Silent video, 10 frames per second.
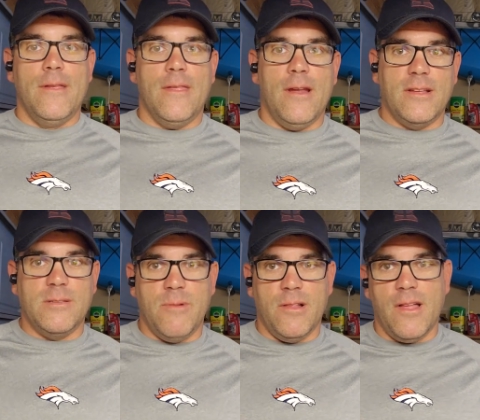the nights
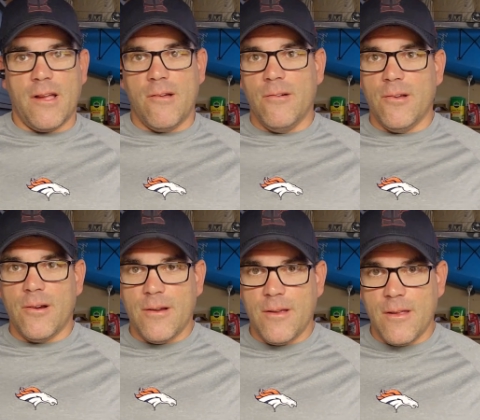have been a lot
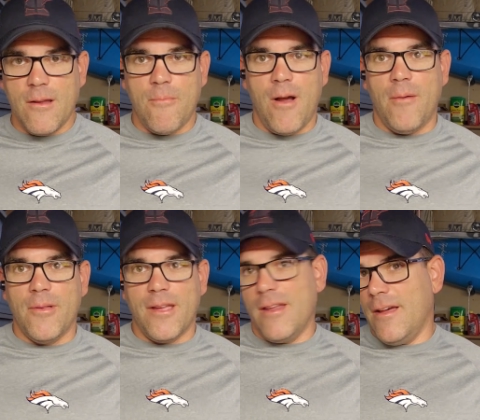cooler. You're
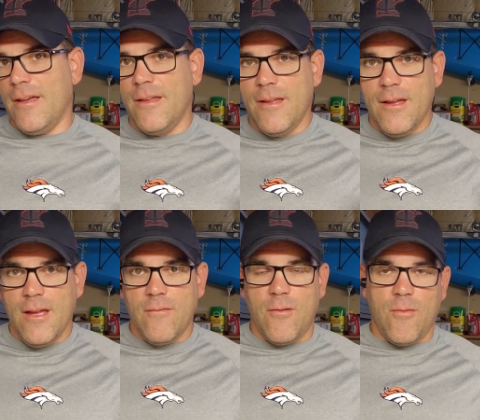probably going to
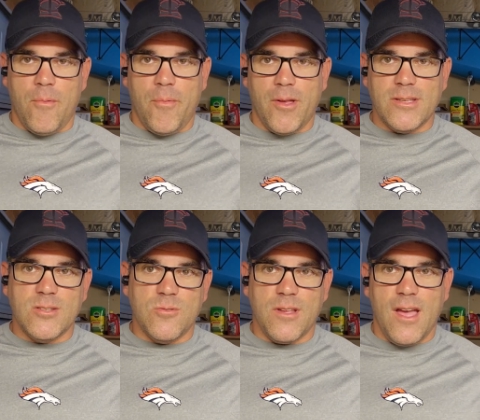if you're from a place
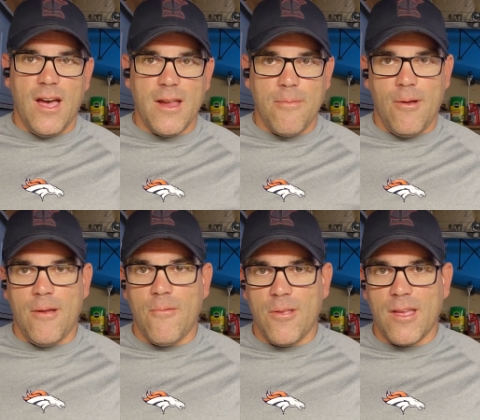that's really hot, you're
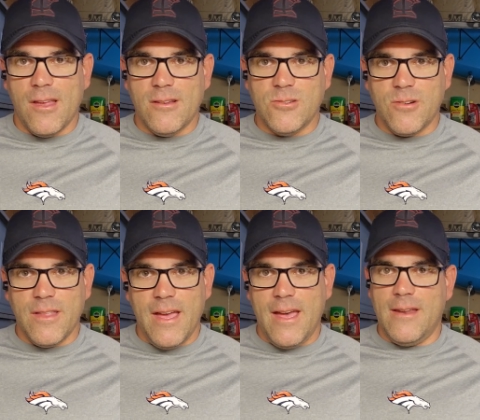probably really going to enjoy
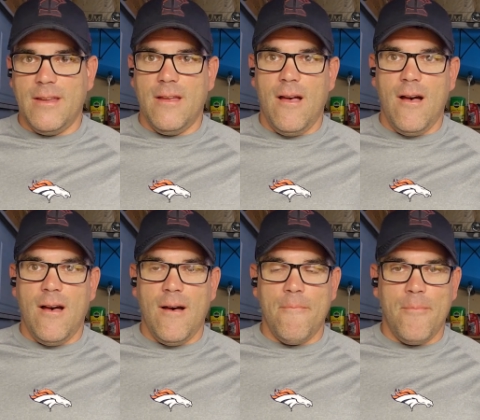that.
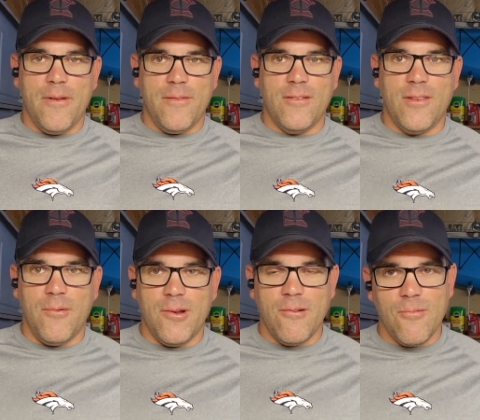Um, but if you're
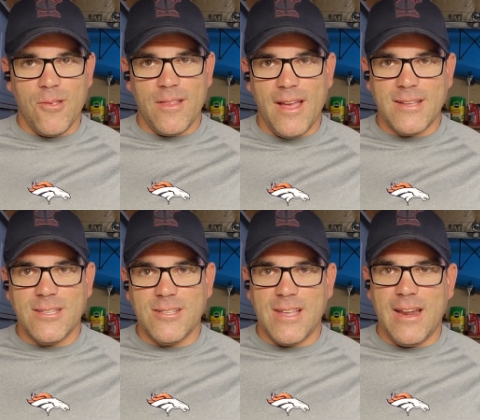someone who really likes
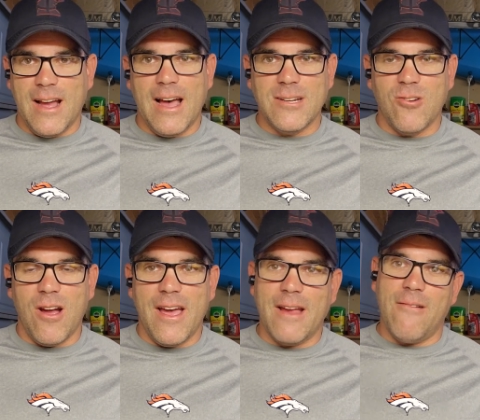just that hot,
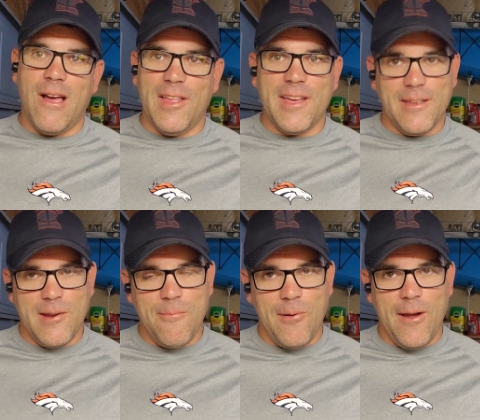dry rally,
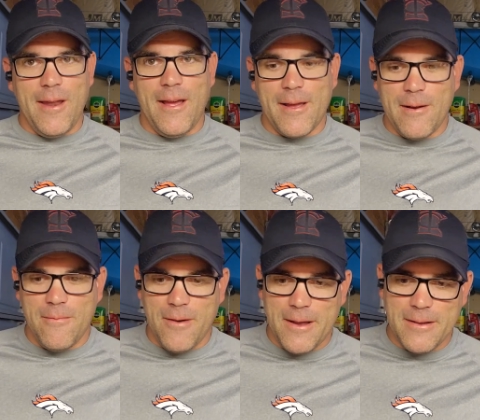you're probably not going to
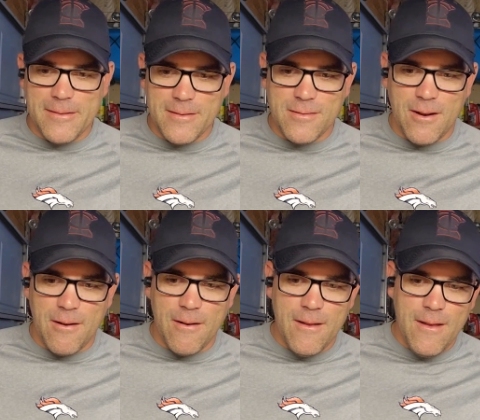find it this year.